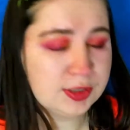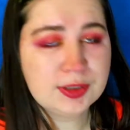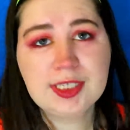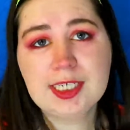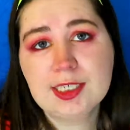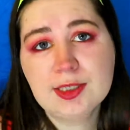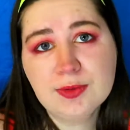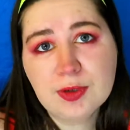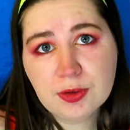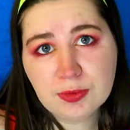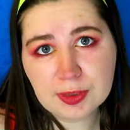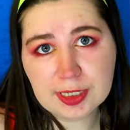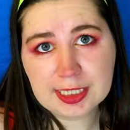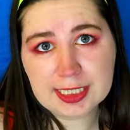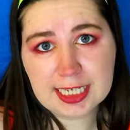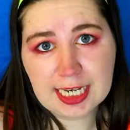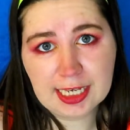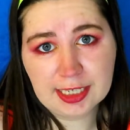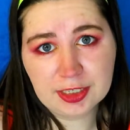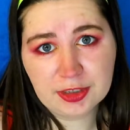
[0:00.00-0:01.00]
So these will
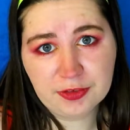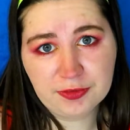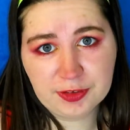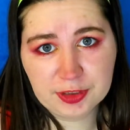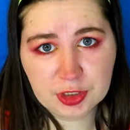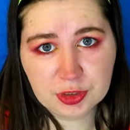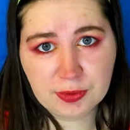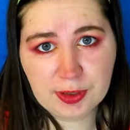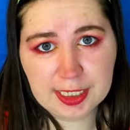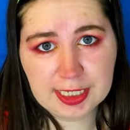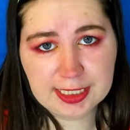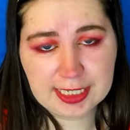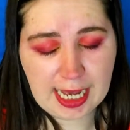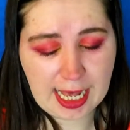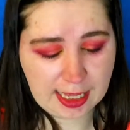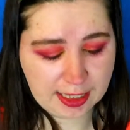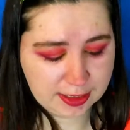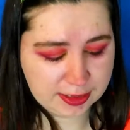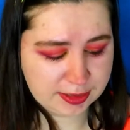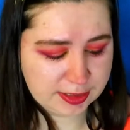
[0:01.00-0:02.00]
retail you for
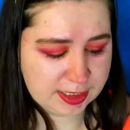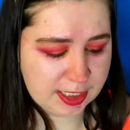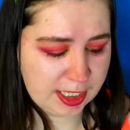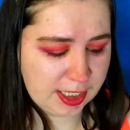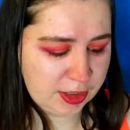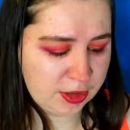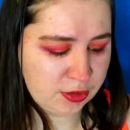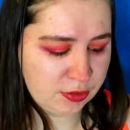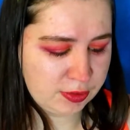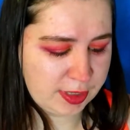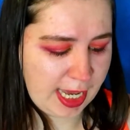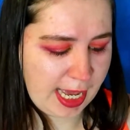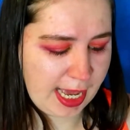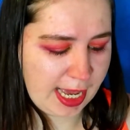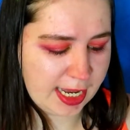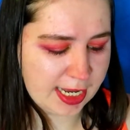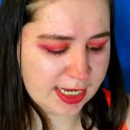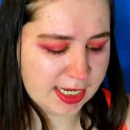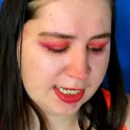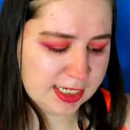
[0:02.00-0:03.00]
$20, and you
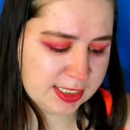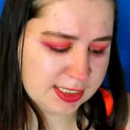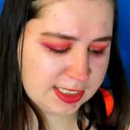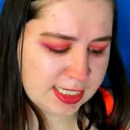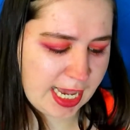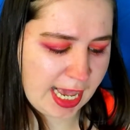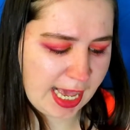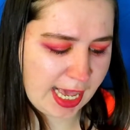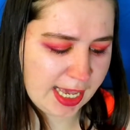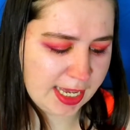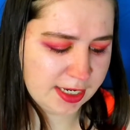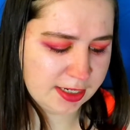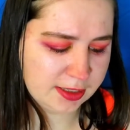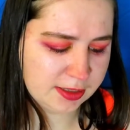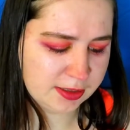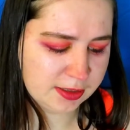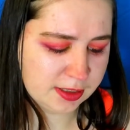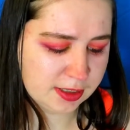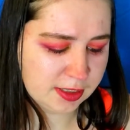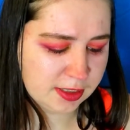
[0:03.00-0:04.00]
get
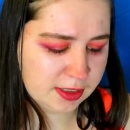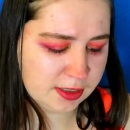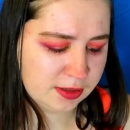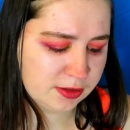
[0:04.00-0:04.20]
10